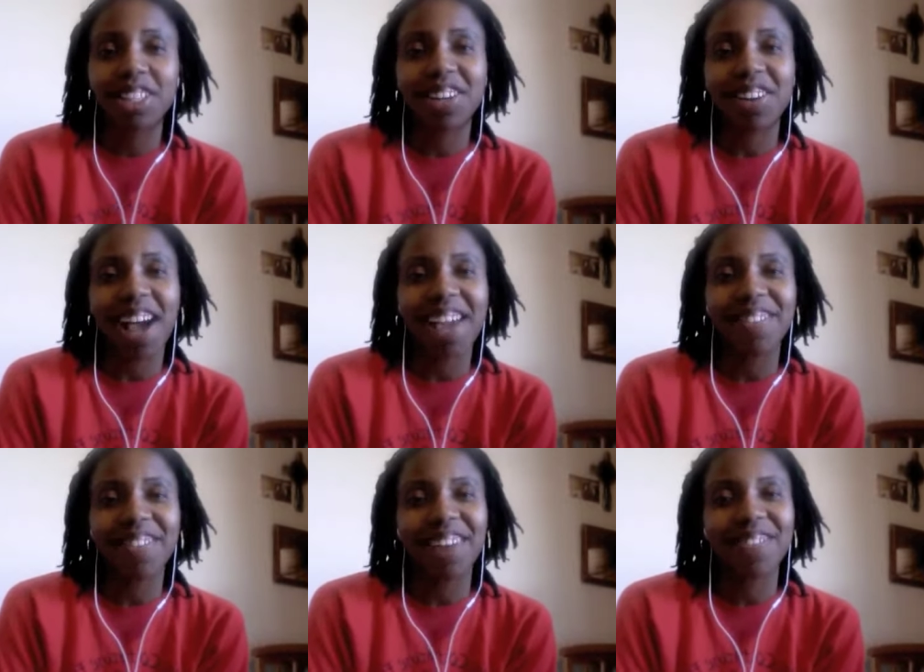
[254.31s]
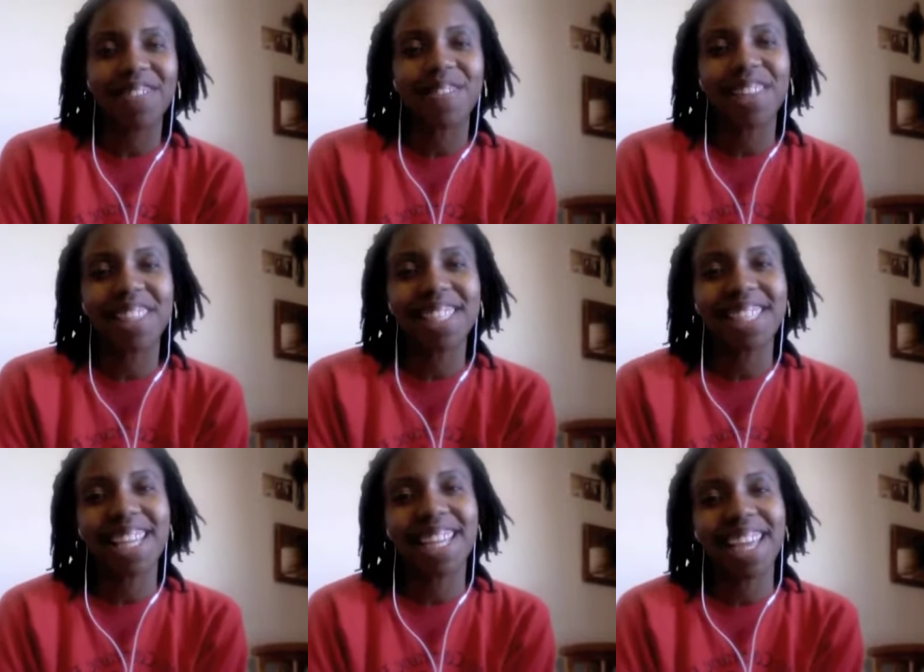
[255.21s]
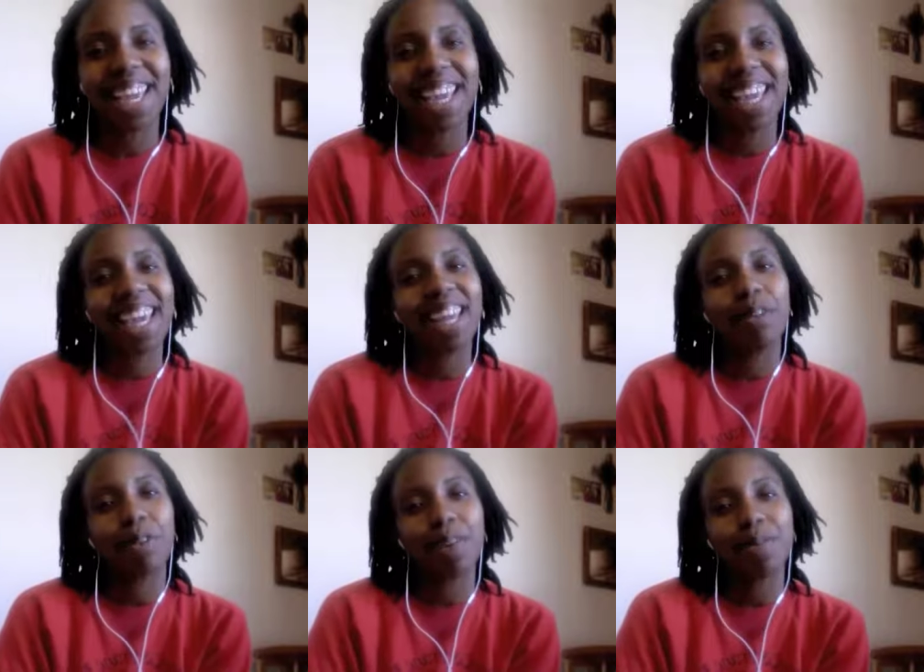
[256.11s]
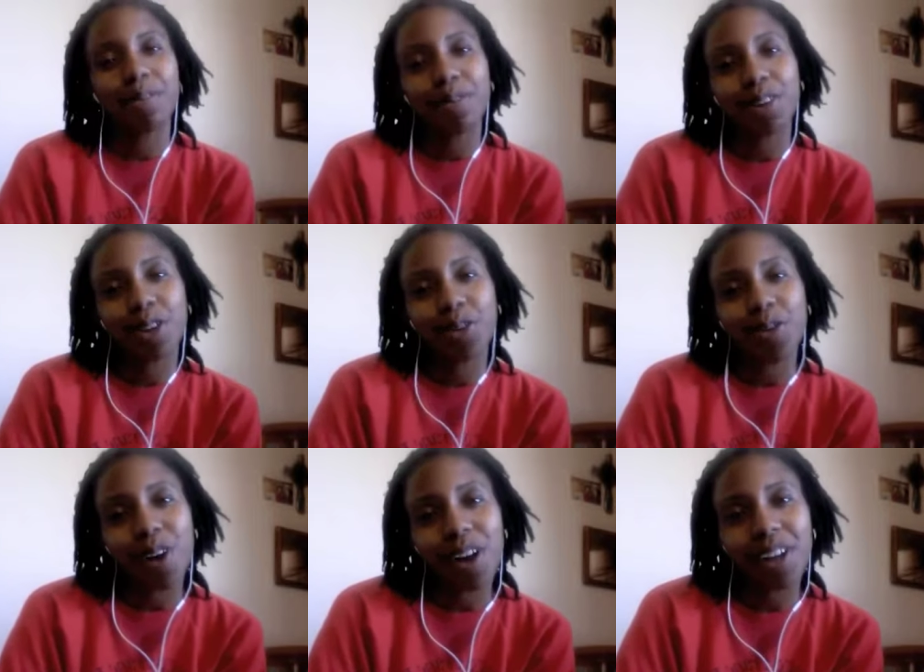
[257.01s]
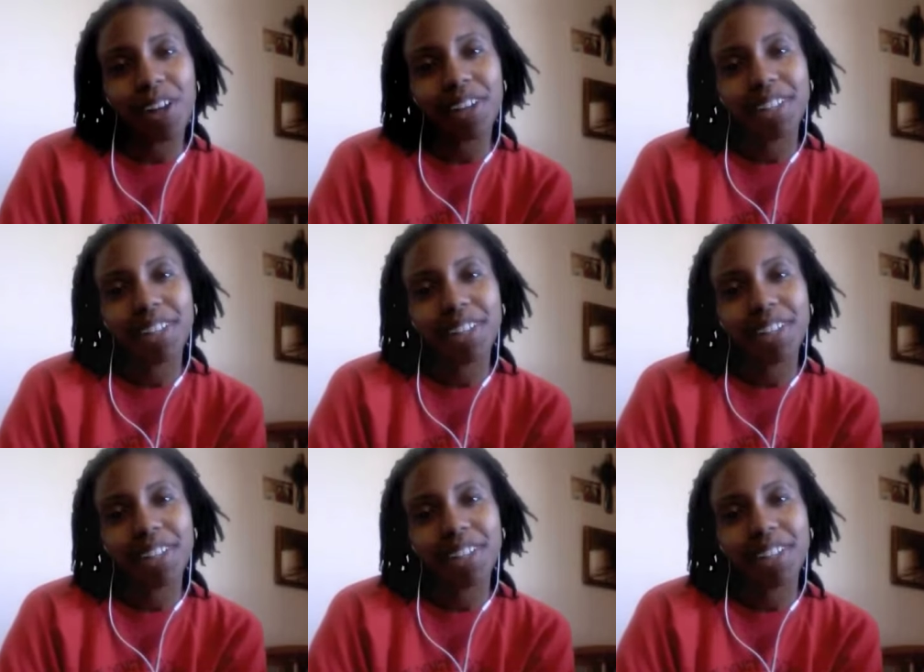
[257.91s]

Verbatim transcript: so I am grateful for this Sunday, and I'm grateful for you all.